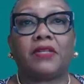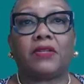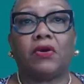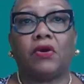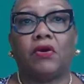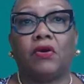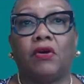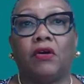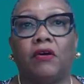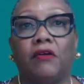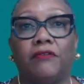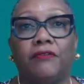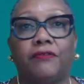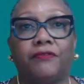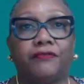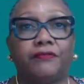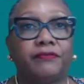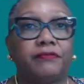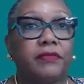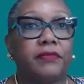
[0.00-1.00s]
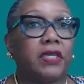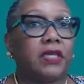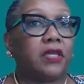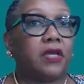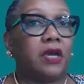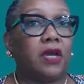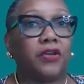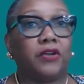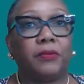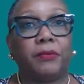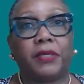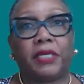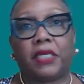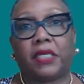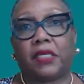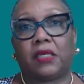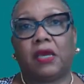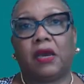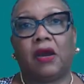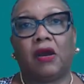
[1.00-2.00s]
of
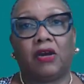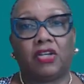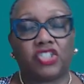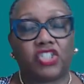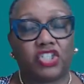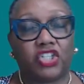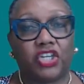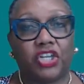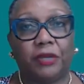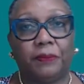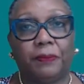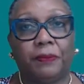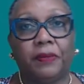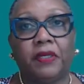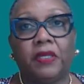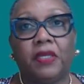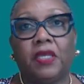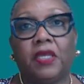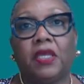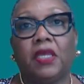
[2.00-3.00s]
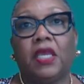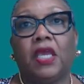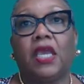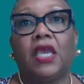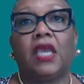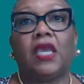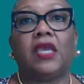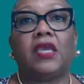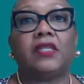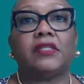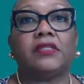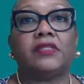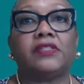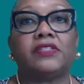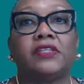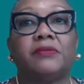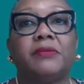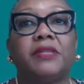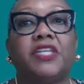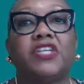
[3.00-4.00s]
economic hardship and
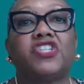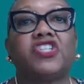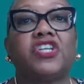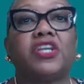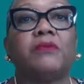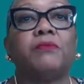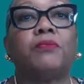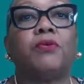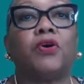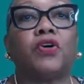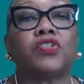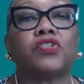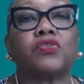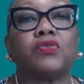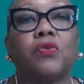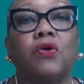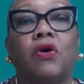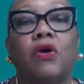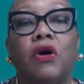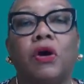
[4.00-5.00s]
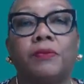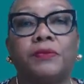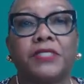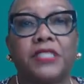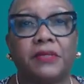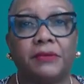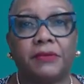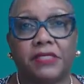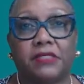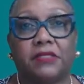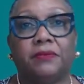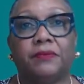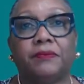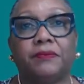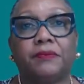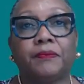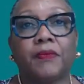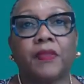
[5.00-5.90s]
diminishing post-war optimism,